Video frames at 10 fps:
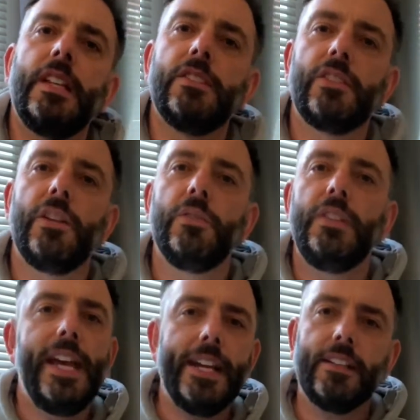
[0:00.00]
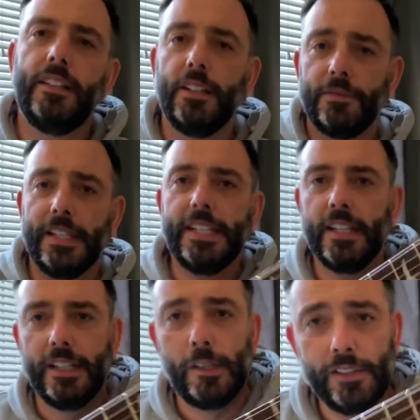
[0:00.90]
So neck, lovely.
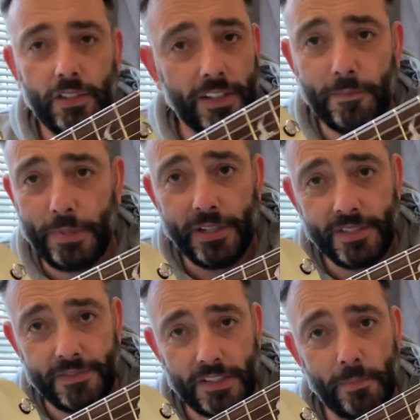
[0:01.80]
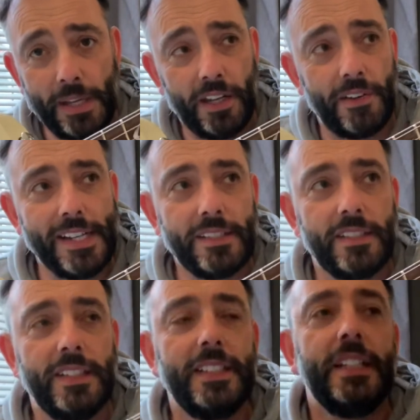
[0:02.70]
Gotta have birds if it's a PRS.
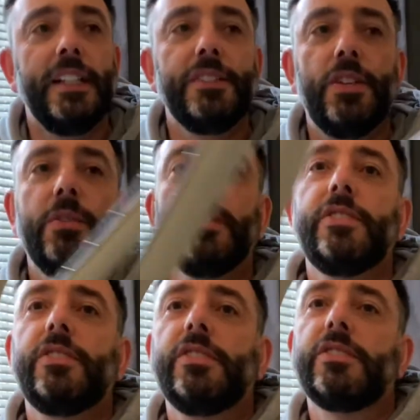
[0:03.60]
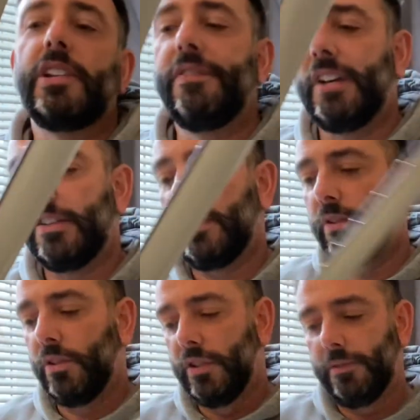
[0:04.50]
Tuners, so far so
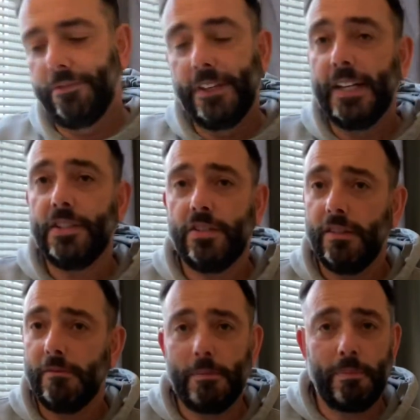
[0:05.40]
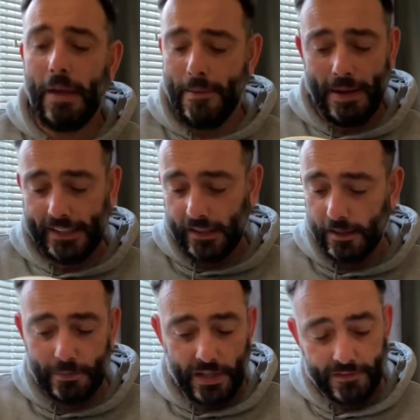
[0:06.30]
good. Finish,
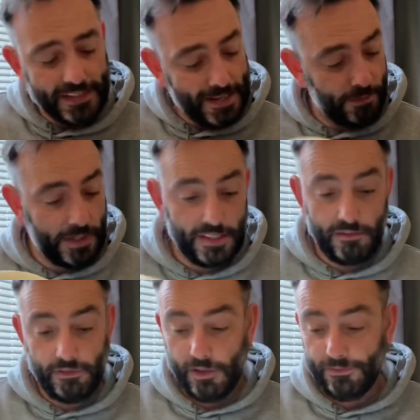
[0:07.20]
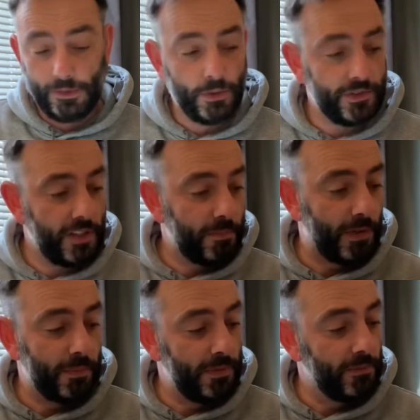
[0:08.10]
immaculate, perfect everywhere. No flaws, no
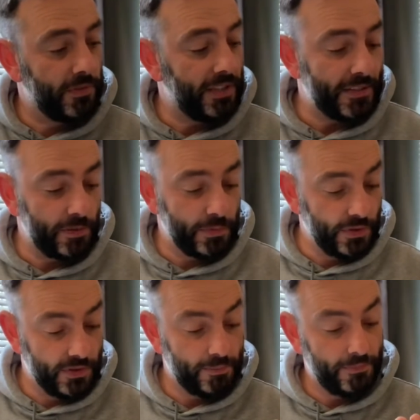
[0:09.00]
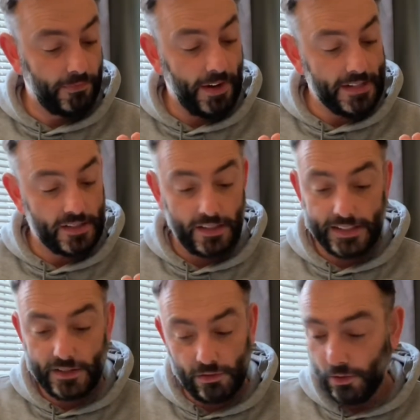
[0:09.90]
problems. Setup good, frets
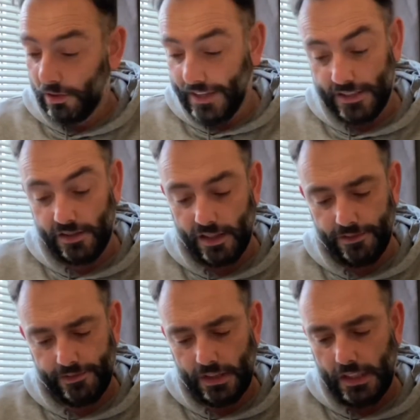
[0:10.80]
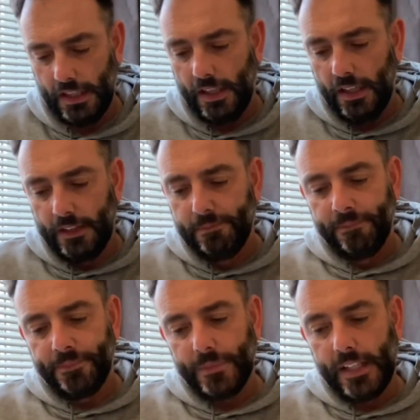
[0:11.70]
nice, all of that stuff.
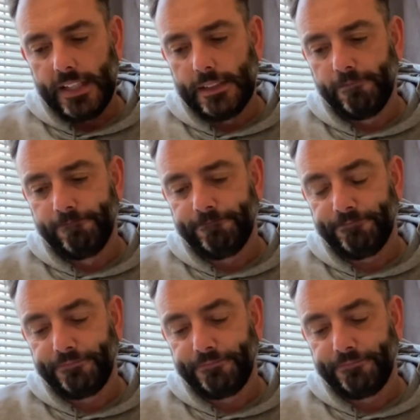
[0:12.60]
And